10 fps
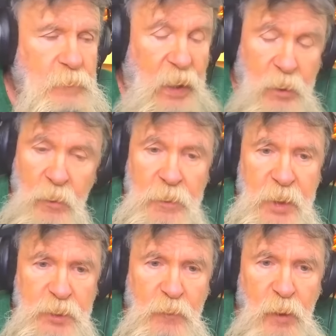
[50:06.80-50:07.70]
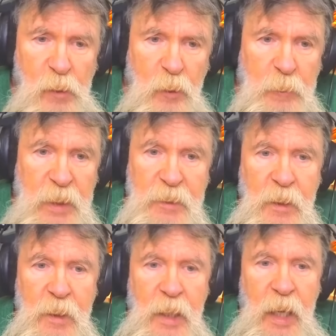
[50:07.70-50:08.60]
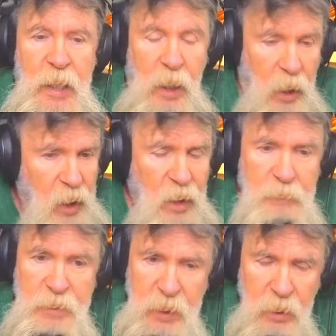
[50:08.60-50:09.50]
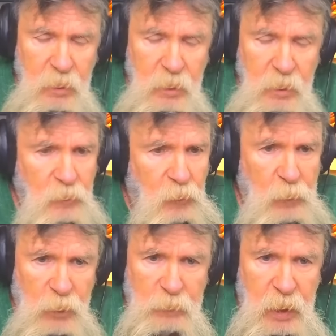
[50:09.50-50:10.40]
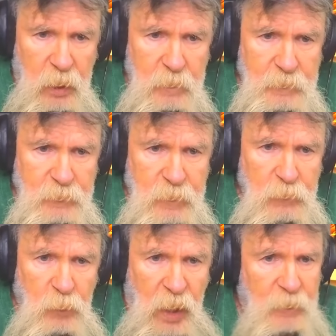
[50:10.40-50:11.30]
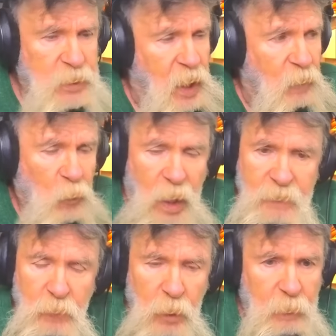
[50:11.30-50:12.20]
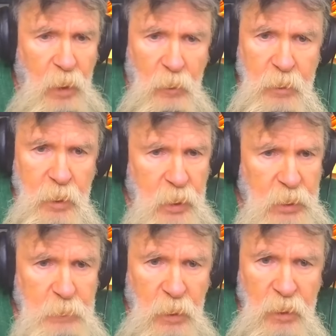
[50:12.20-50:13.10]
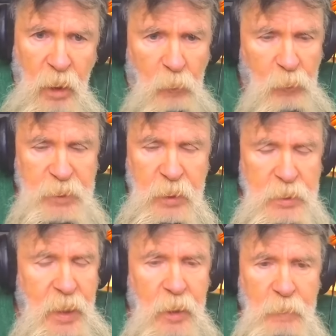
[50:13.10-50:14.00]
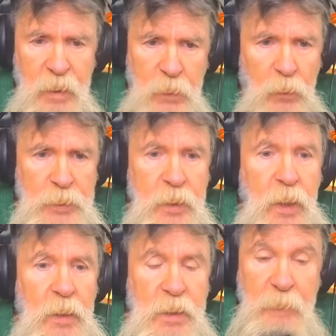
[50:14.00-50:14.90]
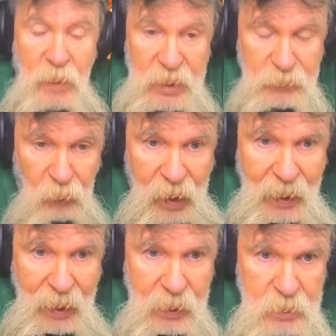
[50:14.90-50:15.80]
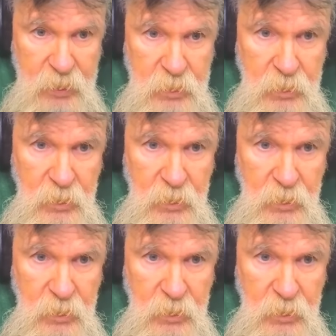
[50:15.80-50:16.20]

they couldn't disagree with me, and a lot of them did agree with me when I say I want every real American in this building or within the sound of my voice to please rise,